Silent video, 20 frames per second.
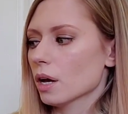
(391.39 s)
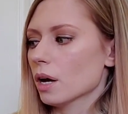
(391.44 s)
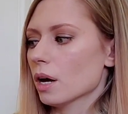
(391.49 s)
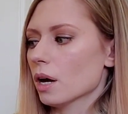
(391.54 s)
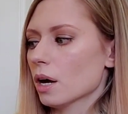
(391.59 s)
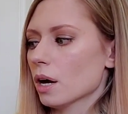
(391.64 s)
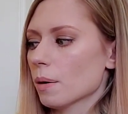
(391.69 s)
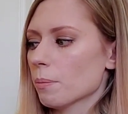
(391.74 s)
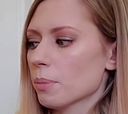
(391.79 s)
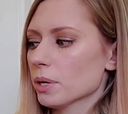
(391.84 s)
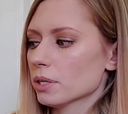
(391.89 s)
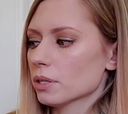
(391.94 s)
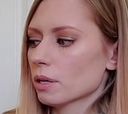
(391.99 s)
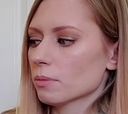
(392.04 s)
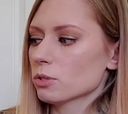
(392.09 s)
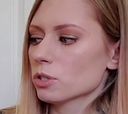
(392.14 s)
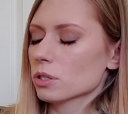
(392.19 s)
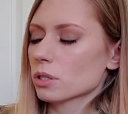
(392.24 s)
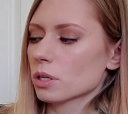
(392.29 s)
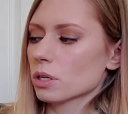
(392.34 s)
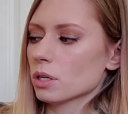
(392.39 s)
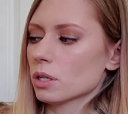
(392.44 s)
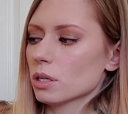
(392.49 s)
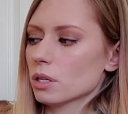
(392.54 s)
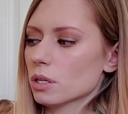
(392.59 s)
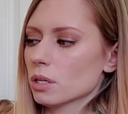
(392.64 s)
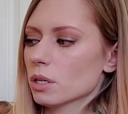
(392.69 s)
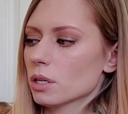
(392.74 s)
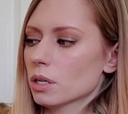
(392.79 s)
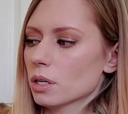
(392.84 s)
But I'm just
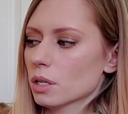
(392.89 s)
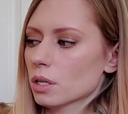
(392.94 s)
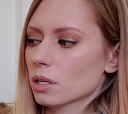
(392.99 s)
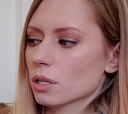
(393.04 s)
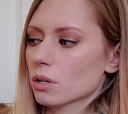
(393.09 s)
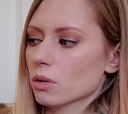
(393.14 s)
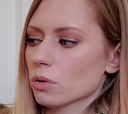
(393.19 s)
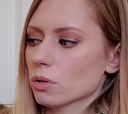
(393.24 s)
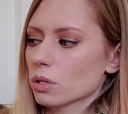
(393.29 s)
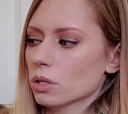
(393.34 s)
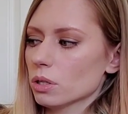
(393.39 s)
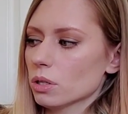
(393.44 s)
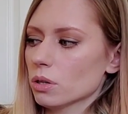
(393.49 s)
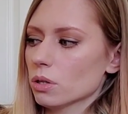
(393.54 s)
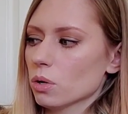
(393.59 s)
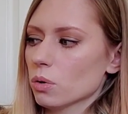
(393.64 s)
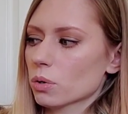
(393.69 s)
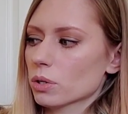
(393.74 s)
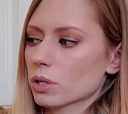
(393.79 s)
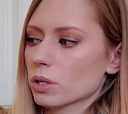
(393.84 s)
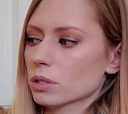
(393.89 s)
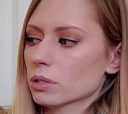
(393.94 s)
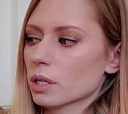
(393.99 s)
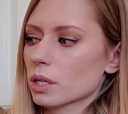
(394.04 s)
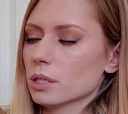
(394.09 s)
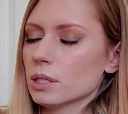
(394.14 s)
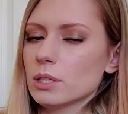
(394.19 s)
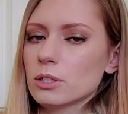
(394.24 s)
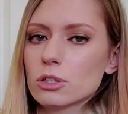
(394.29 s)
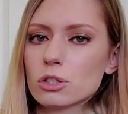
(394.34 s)
gonna go a little lower on
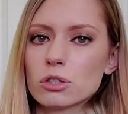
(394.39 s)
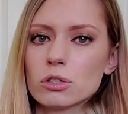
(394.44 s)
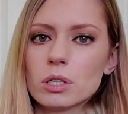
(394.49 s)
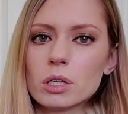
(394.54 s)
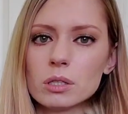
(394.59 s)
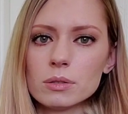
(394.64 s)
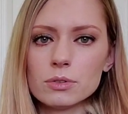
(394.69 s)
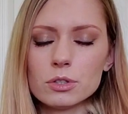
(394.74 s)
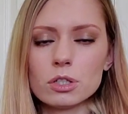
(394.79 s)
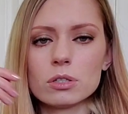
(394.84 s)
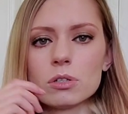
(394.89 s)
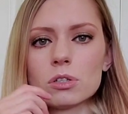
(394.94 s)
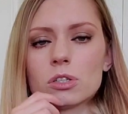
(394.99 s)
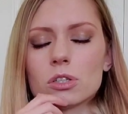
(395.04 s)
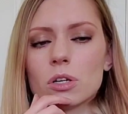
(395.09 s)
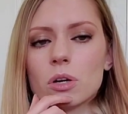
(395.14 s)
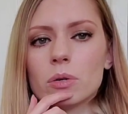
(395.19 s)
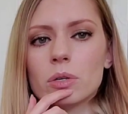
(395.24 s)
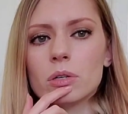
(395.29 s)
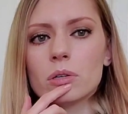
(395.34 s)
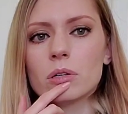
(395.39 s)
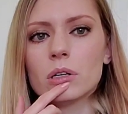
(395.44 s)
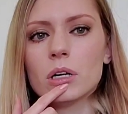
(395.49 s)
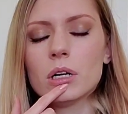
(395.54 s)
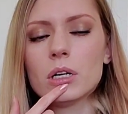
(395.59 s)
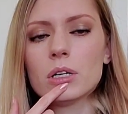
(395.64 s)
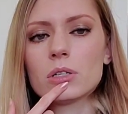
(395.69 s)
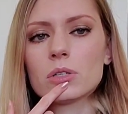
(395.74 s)
that E string just to show you.